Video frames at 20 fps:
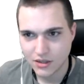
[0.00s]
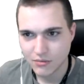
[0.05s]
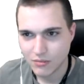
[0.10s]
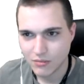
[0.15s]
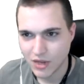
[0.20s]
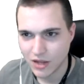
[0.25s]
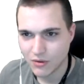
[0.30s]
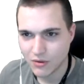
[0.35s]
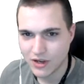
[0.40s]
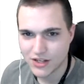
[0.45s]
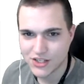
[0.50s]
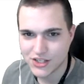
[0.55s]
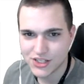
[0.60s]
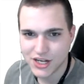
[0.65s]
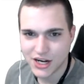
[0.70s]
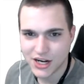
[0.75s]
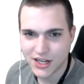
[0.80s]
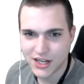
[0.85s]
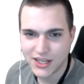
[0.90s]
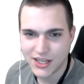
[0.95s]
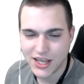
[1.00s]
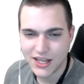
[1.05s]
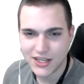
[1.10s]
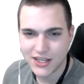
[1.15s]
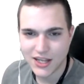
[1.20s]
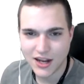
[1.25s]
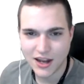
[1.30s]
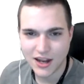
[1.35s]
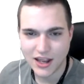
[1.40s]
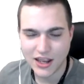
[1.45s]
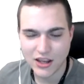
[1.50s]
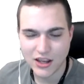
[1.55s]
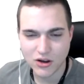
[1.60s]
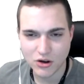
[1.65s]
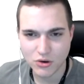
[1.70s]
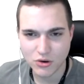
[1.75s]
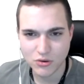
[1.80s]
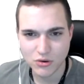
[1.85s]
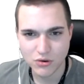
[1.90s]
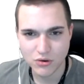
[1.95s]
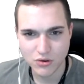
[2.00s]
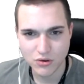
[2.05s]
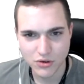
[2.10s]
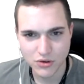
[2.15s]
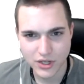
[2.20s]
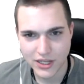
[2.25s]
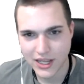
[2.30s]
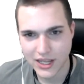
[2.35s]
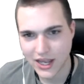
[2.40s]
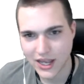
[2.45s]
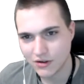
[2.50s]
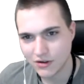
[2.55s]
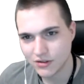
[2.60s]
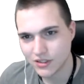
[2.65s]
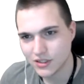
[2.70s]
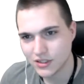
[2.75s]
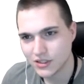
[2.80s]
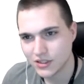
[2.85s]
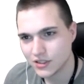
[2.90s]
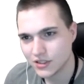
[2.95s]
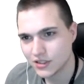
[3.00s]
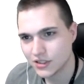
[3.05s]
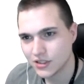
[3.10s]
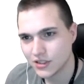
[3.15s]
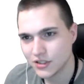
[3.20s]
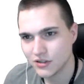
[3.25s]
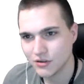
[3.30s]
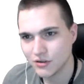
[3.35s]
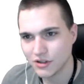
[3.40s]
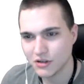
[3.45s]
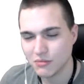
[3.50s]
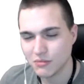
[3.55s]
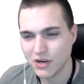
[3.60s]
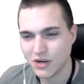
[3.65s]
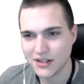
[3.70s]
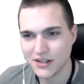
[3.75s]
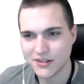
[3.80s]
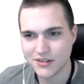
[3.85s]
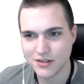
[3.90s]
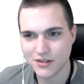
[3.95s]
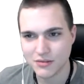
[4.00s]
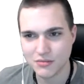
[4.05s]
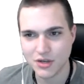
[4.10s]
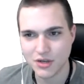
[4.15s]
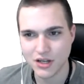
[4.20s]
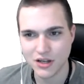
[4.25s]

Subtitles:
By the way, I just got a Gate.io account so I could buy some